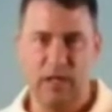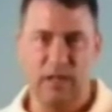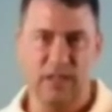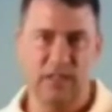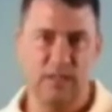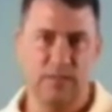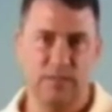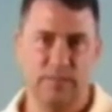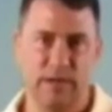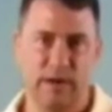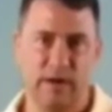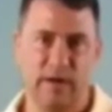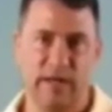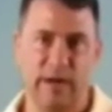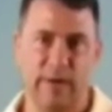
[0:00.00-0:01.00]
And this seems
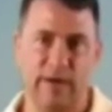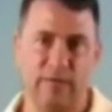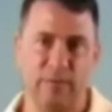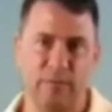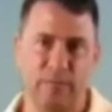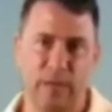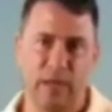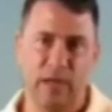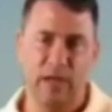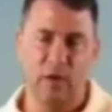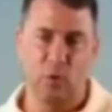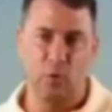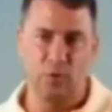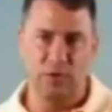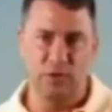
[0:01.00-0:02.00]
apparent, however,
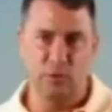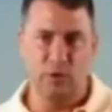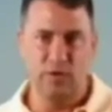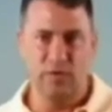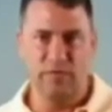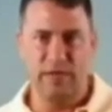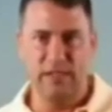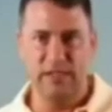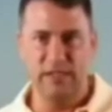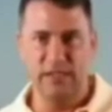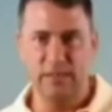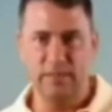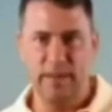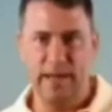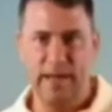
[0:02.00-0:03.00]
in order to square the face
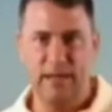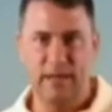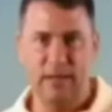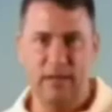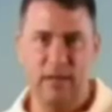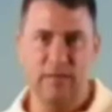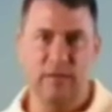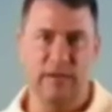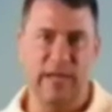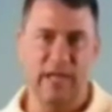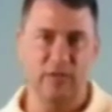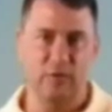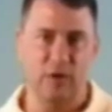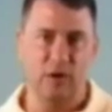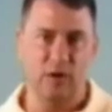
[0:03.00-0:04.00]
at impact, the
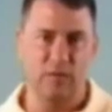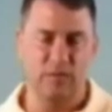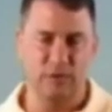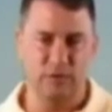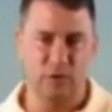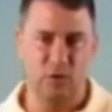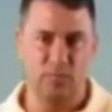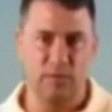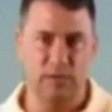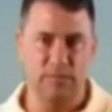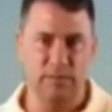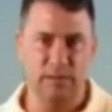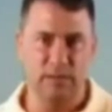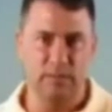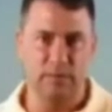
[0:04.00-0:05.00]
natural arc of the stroke
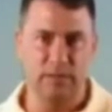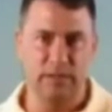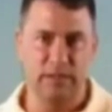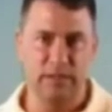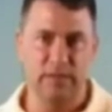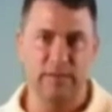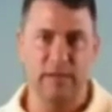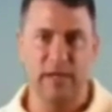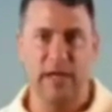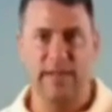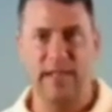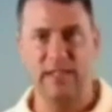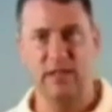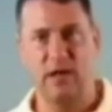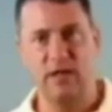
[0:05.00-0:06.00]
must be completed.
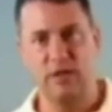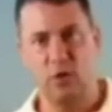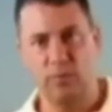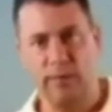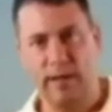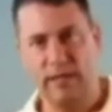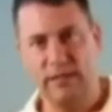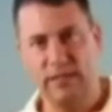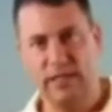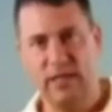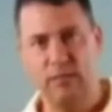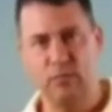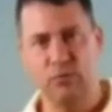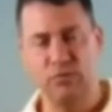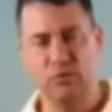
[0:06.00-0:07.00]
And that's how a toe-biased
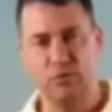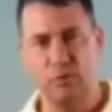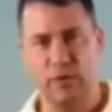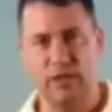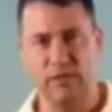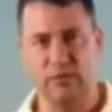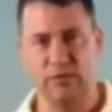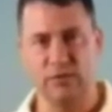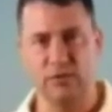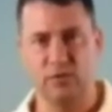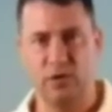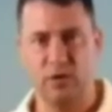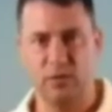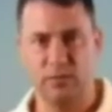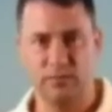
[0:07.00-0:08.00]
head improves your directional
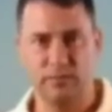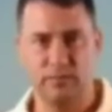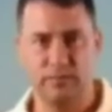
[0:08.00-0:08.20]
control.